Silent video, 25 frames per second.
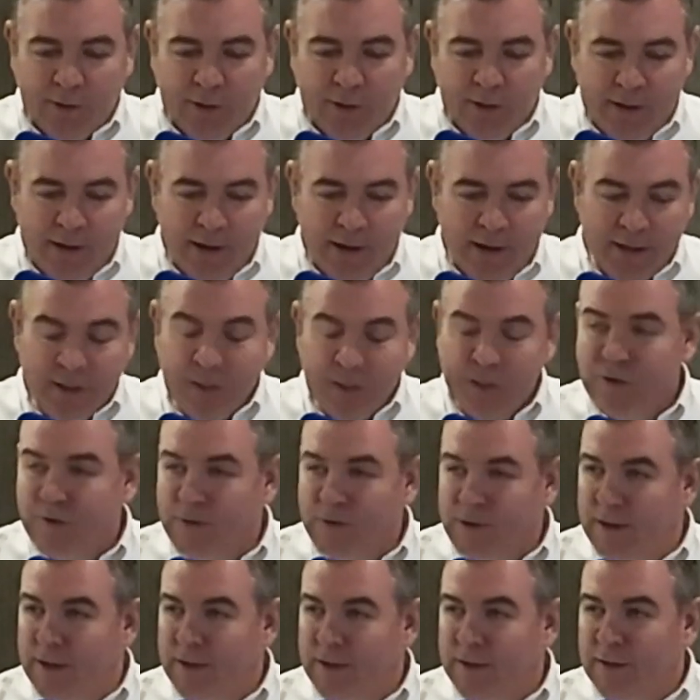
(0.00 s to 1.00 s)
the
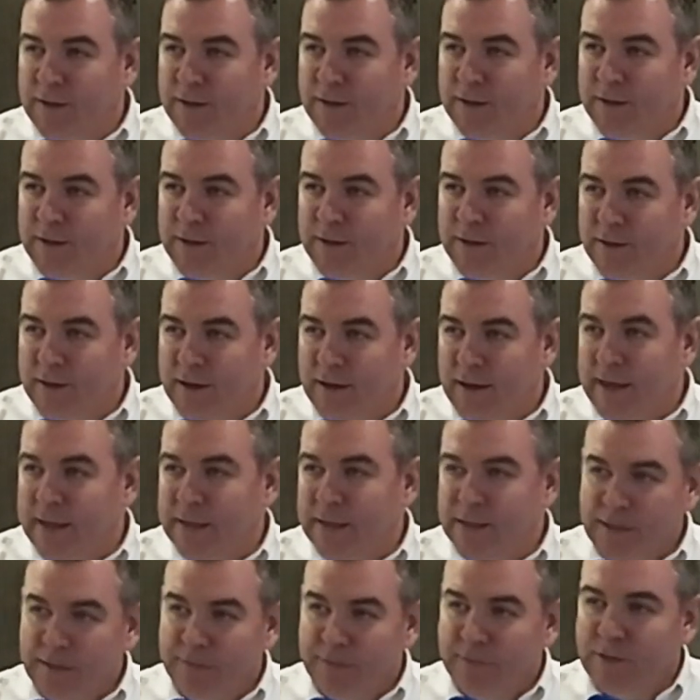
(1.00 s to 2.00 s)
history and the
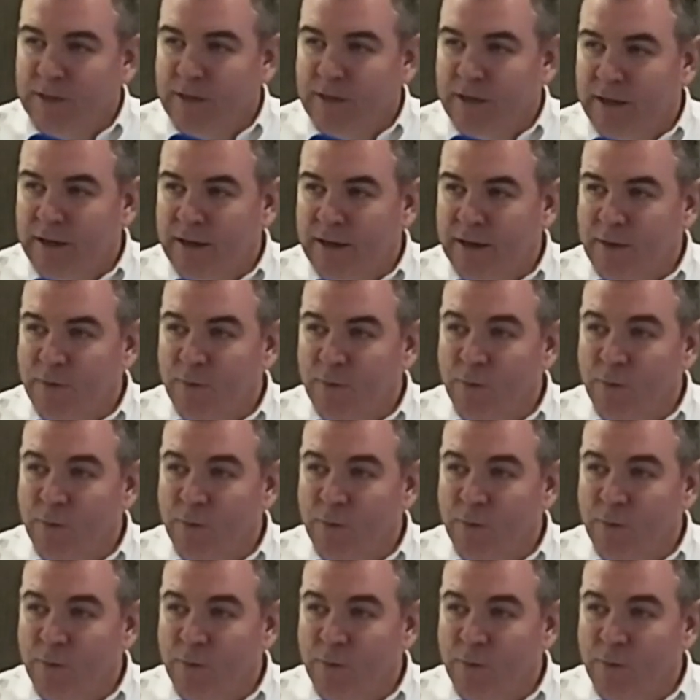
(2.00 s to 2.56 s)
legacy of CDE.